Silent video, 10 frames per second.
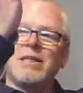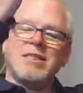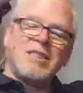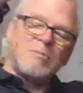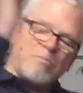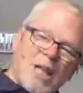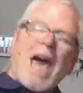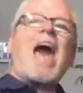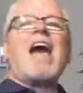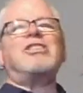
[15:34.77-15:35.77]

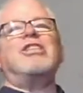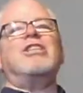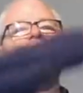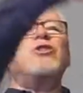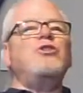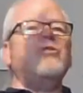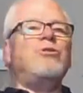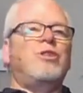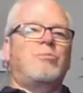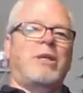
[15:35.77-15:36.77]
Splash! And this
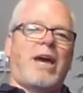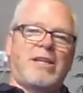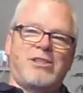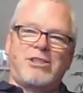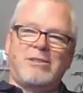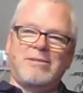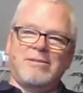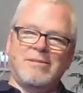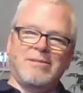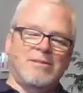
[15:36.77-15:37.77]
huge splash.
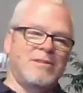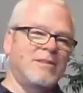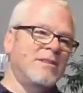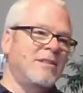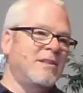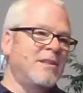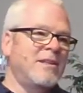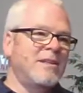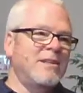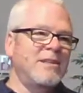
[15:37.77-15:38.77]

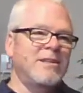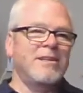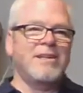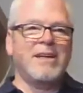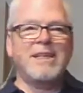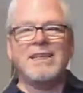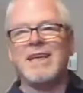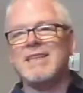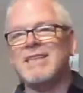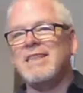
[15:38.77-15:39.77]
I didn't
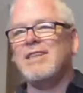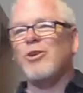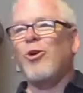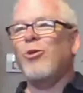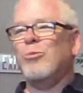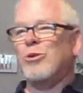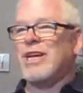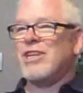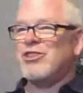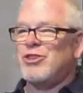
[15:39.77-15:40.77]
get to see the whole
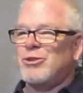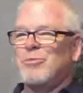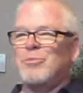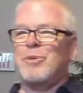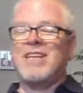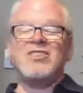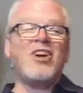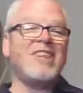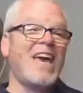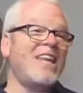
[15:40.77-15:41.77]
breach, but I
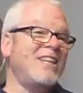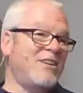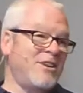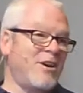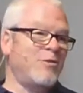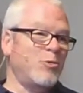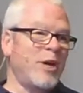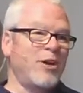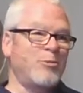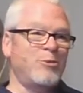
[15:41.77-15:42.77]
saw the end of a
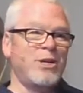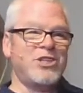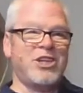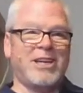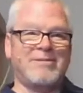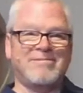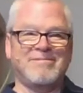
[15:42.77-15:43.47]
whale breaching.